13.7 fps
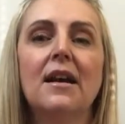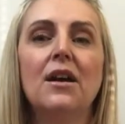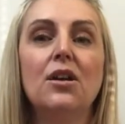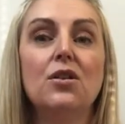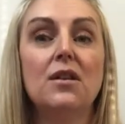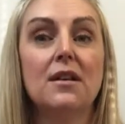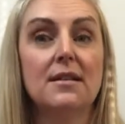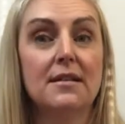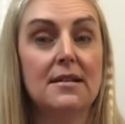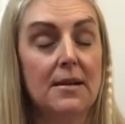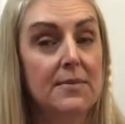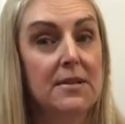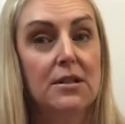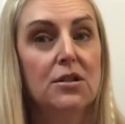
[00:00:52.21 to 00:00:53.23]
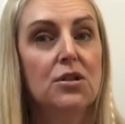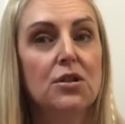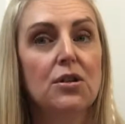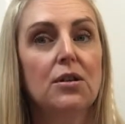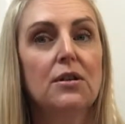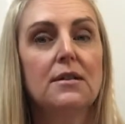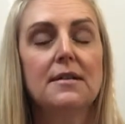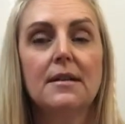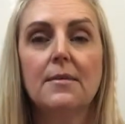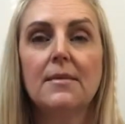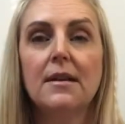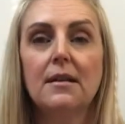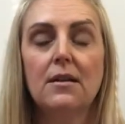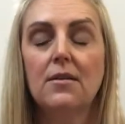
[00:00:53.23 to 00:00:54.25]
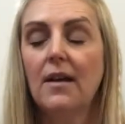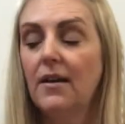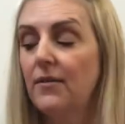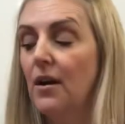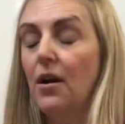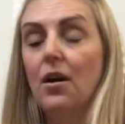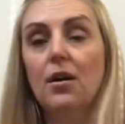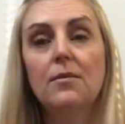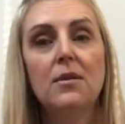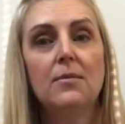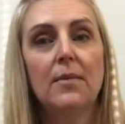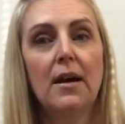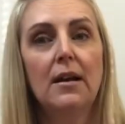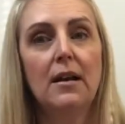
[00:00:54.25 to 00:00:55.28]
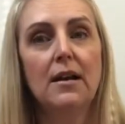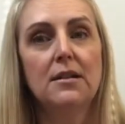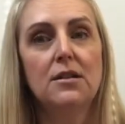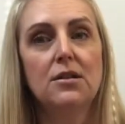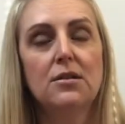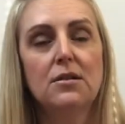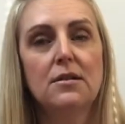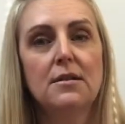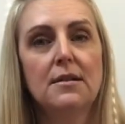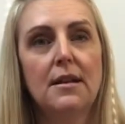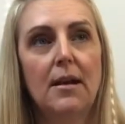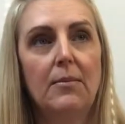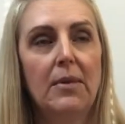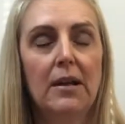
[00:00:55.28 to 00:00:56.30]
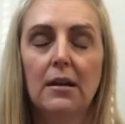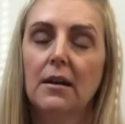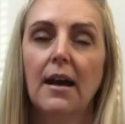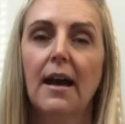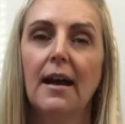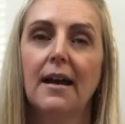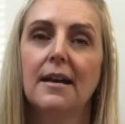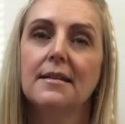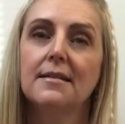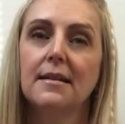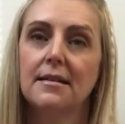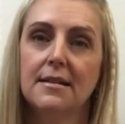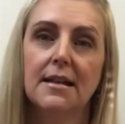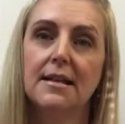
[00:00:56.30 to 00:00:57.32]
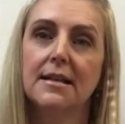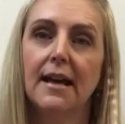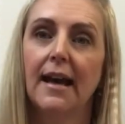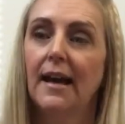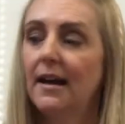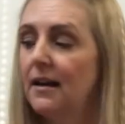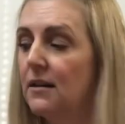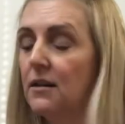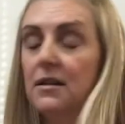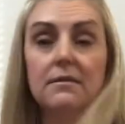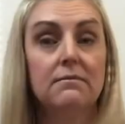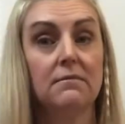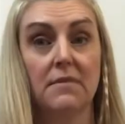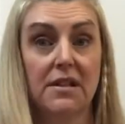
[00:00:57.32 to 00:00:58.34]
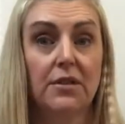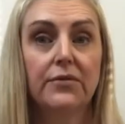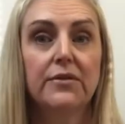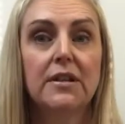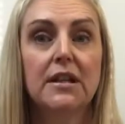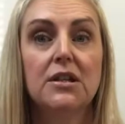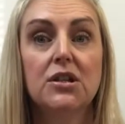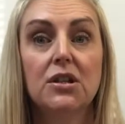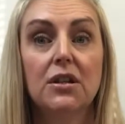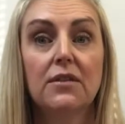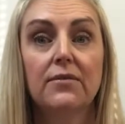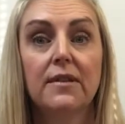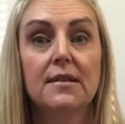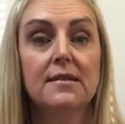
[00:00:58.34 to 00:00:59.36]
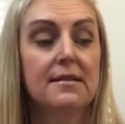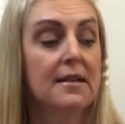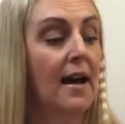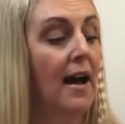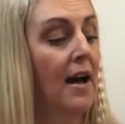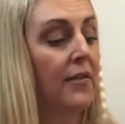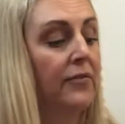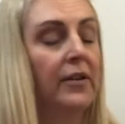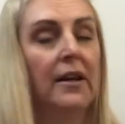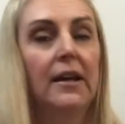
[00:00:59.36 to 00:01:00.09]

You can substitute something that you have at home. You might like to use a pillowcase, a tea towel, a soft t-shirt for the scarf,